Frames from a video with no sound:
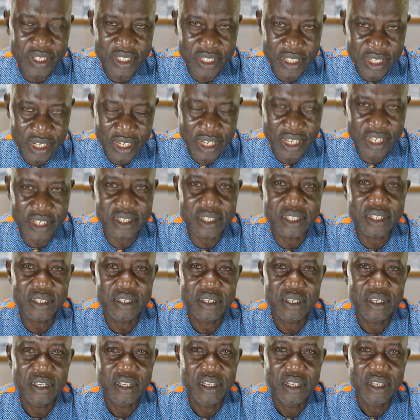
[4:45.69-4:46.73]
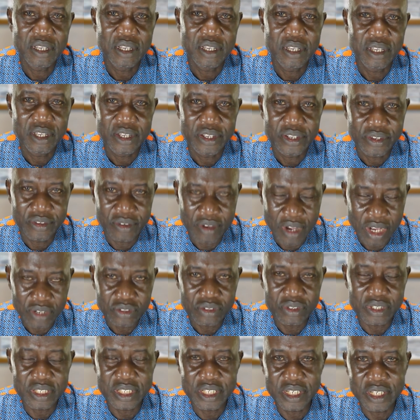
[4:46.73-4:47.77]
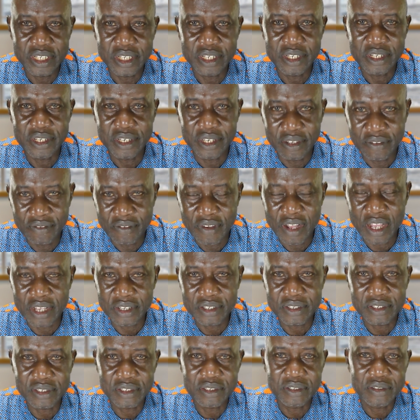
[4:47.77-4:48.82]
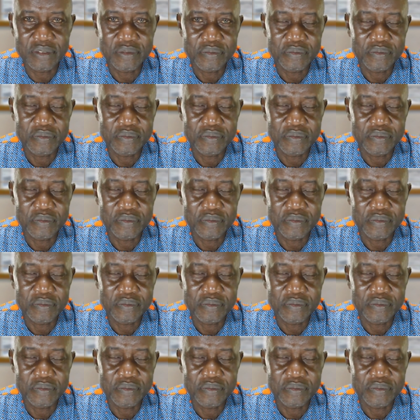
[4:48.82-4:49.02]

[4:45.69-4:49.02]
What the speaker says: ticket, you have to take the vax.